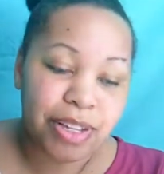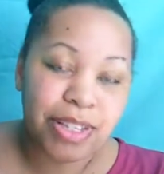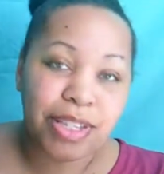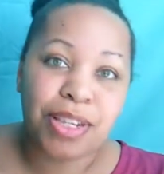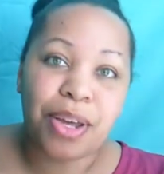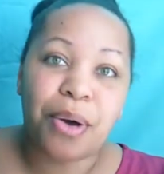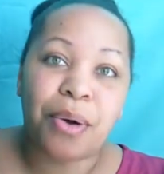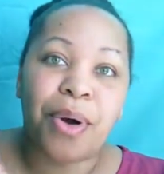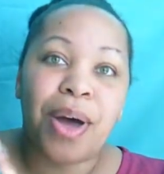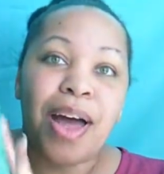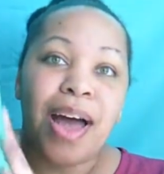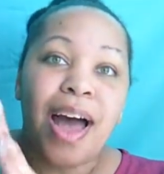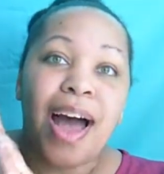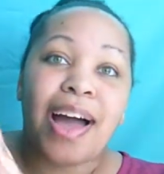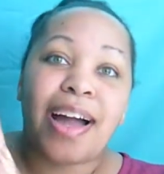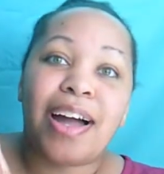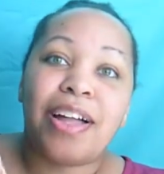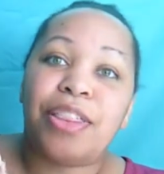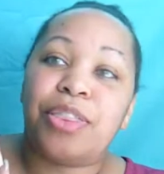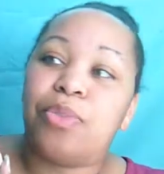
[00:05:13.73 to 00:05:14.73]
So
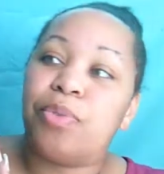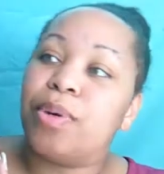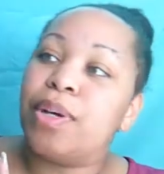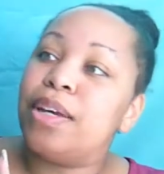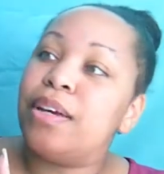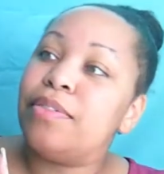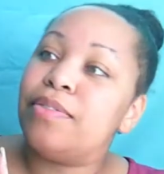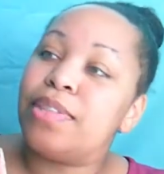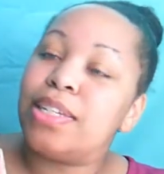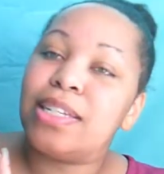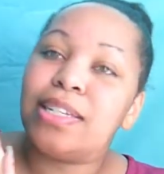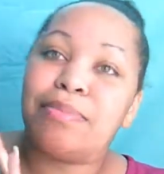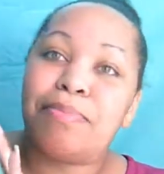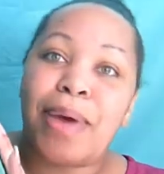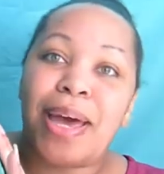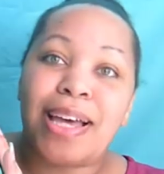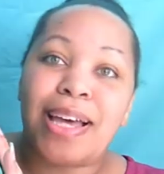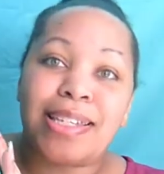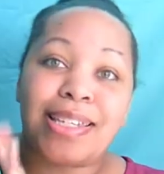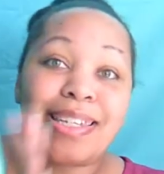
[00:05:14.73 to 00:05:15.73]
I got 3 of these
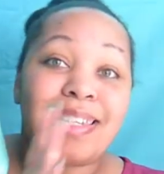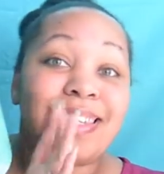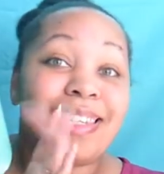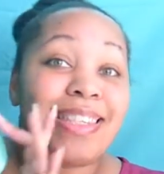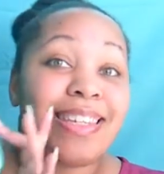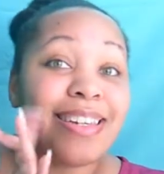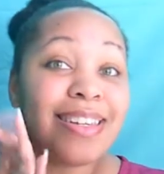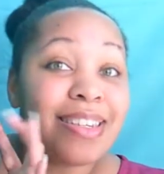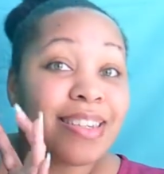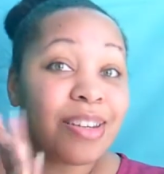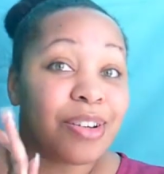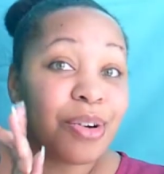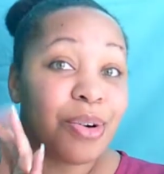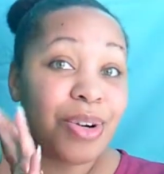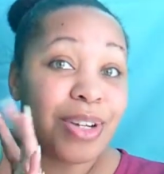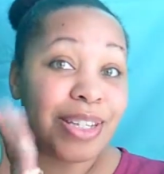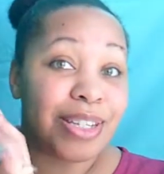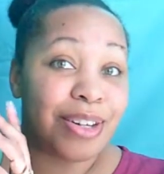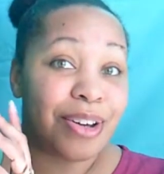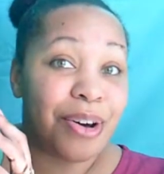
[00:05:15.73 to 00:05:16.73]
baskets. These are
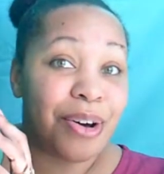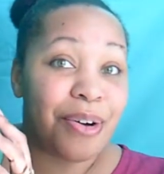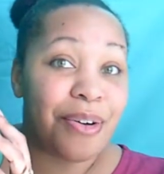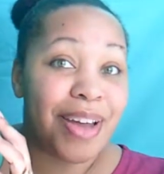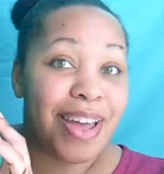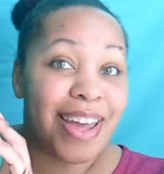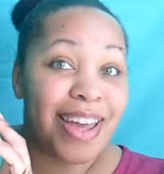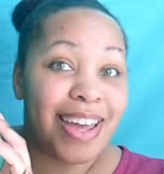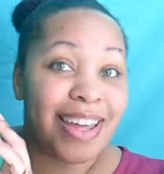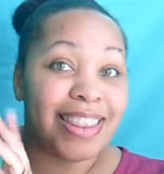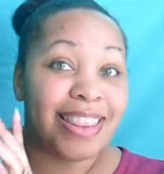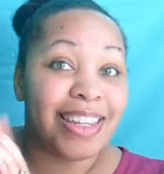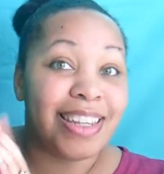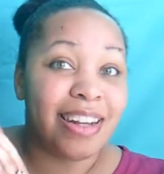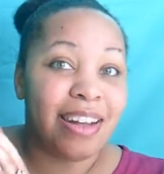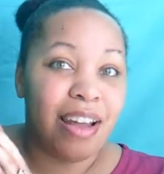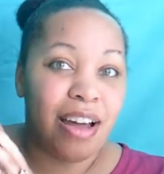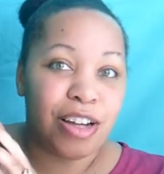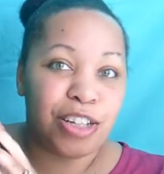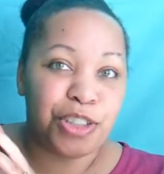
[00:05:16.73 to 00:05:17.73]
going to go in
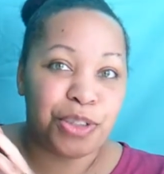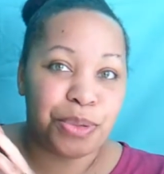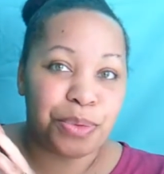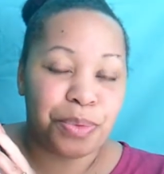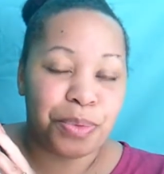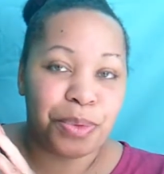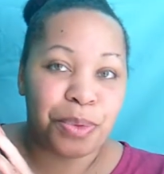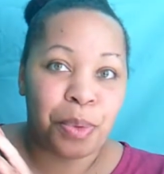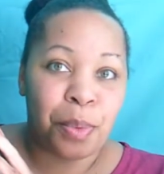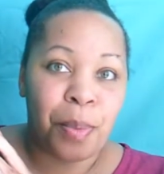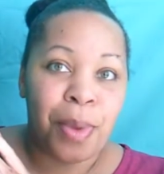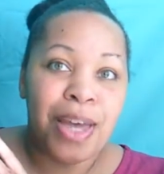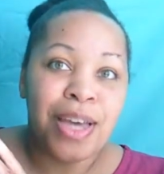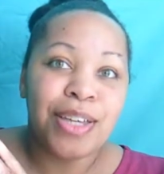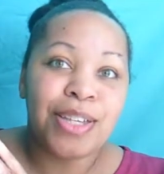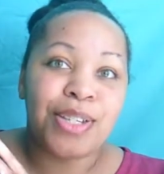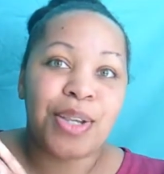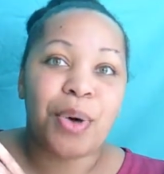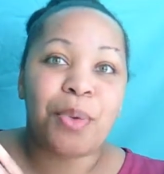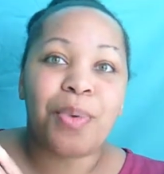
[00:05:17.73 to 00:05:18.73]
the laundry room.
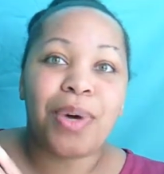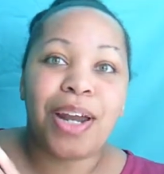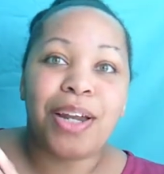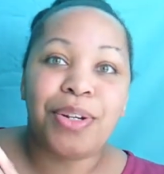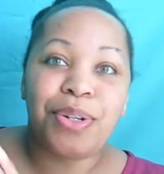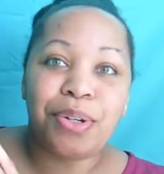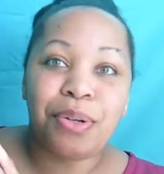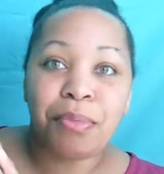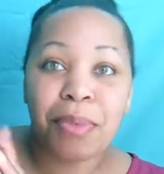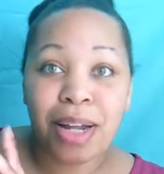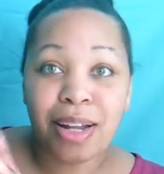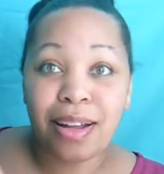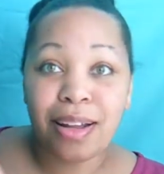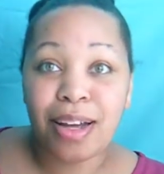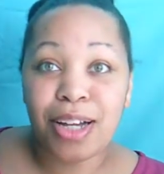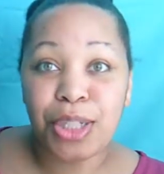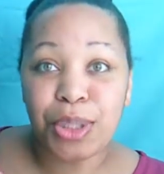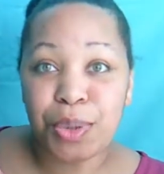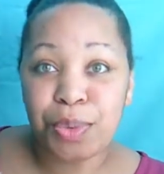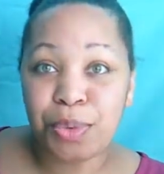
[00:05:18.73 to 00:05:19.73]
So when I do my
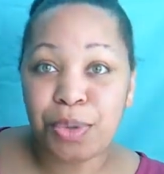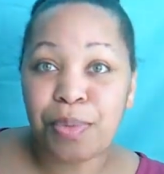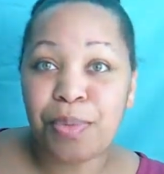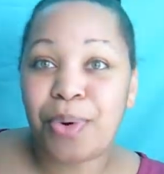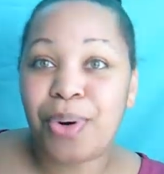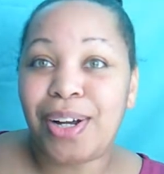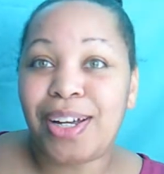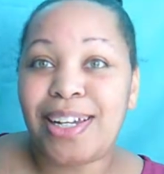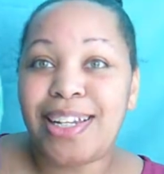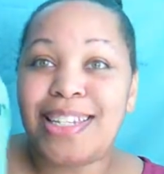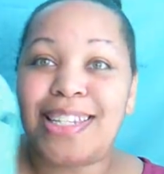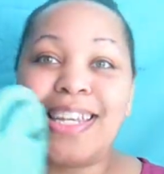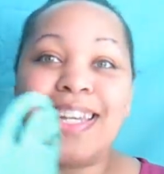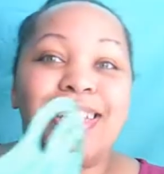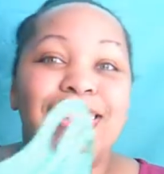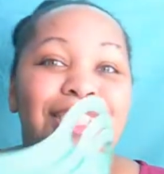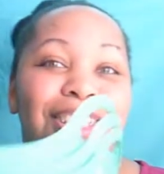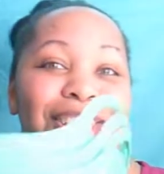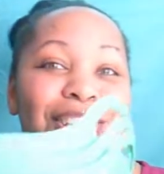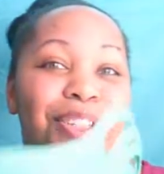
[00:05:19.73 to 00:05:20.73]
laundry room
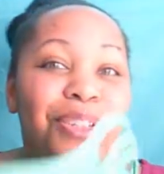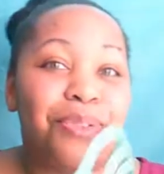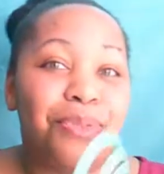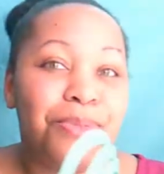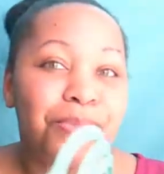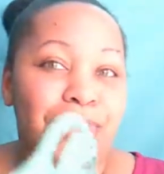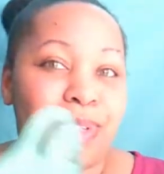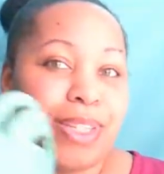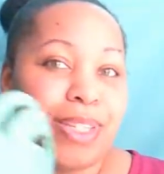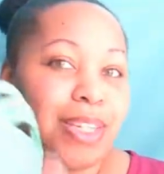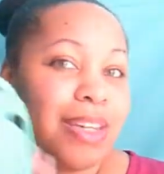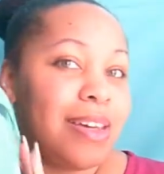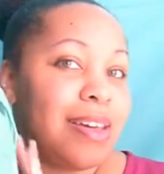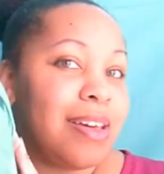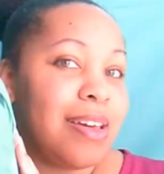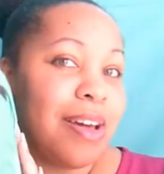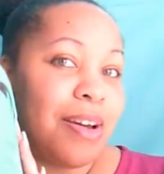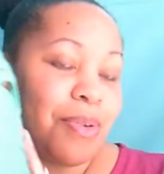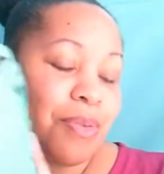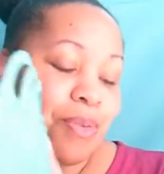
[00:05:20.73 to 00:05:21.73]
organization, you will
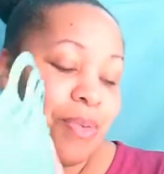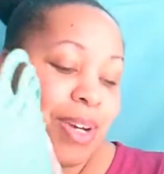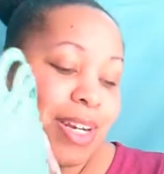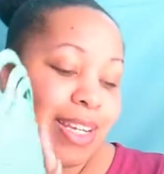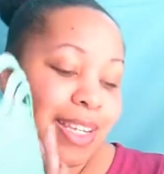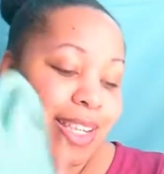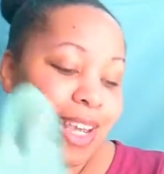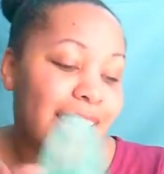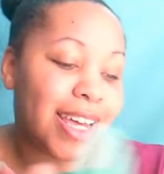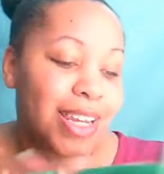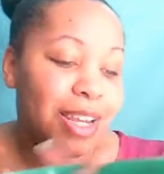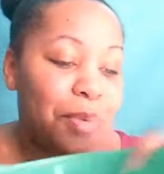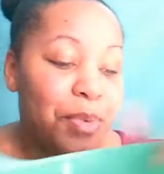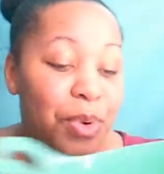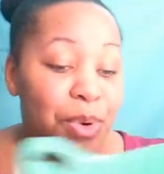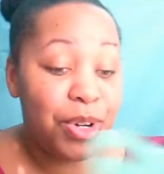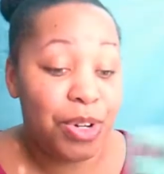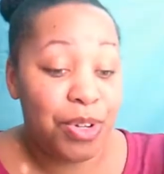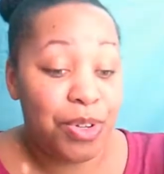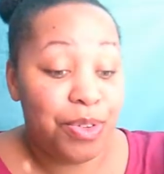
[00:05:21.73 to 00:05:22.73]
see what exactly I'm
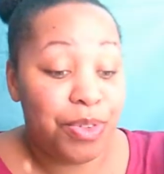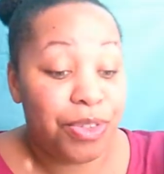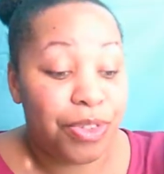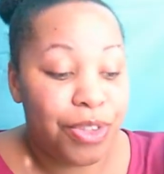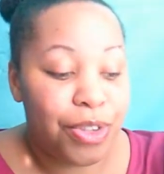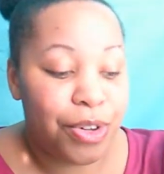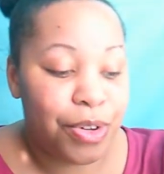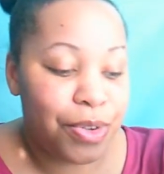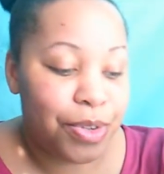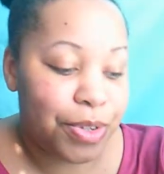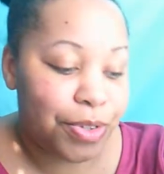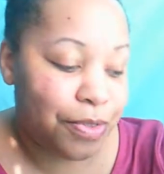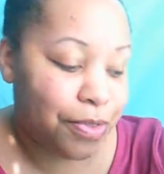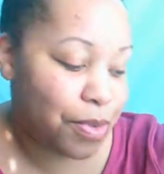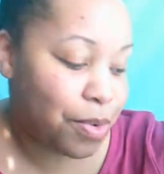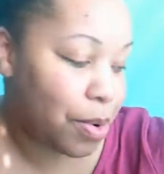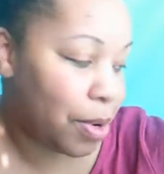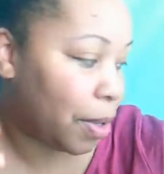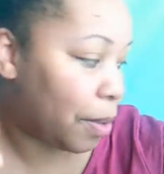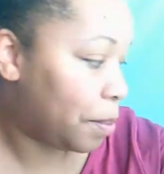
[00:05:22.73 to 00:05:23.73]
going to use those
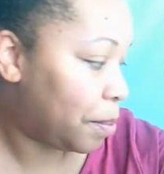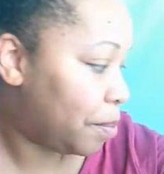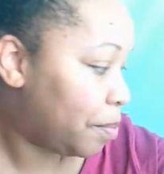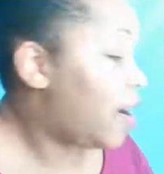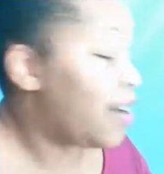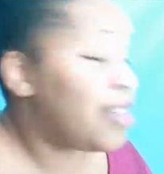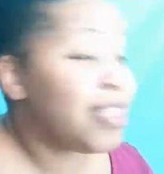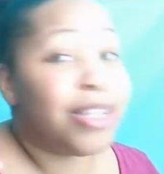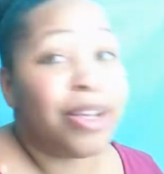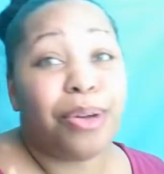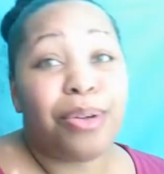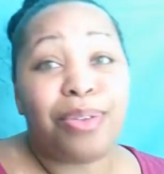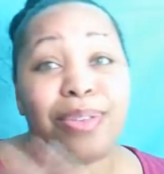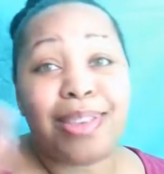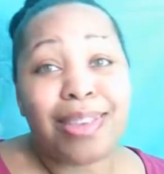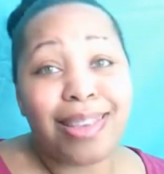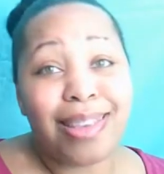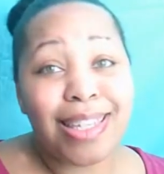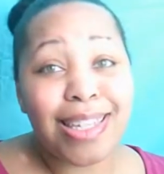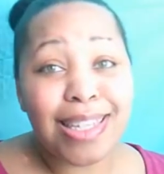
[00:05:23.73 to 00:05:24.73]
for. So
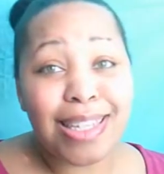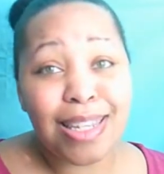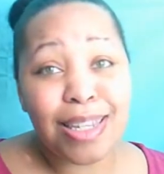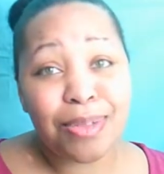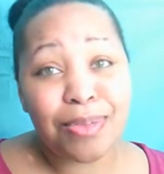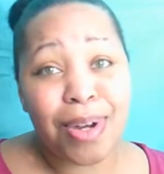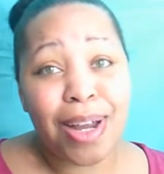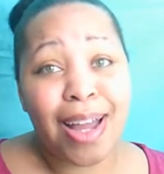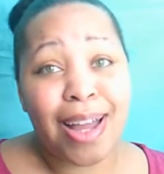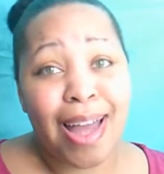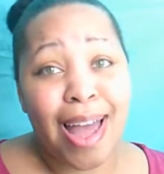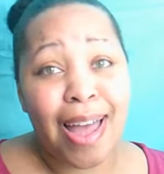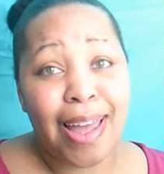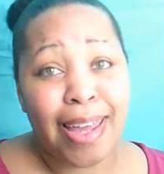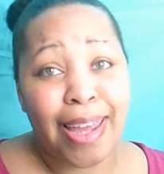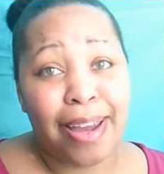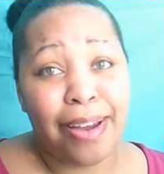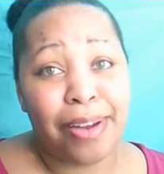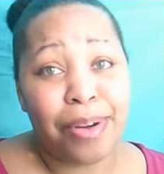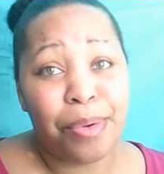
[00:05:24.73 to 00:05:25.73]
this is where I
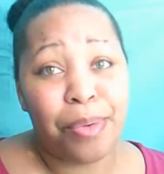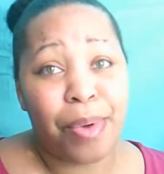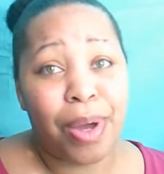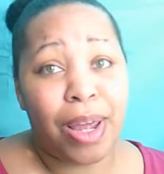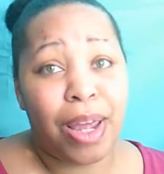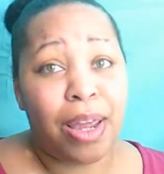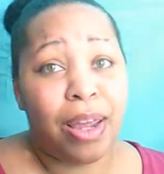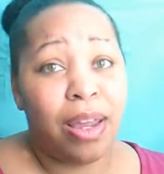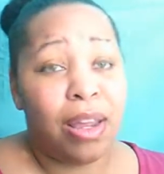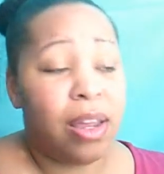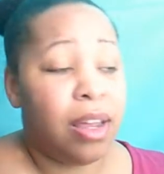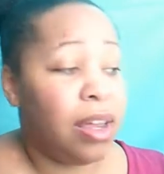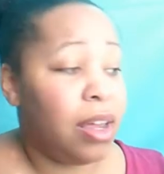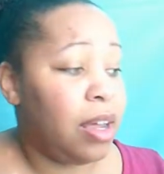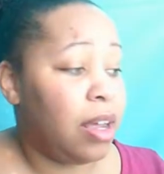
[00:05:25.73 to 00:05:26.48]
got carried away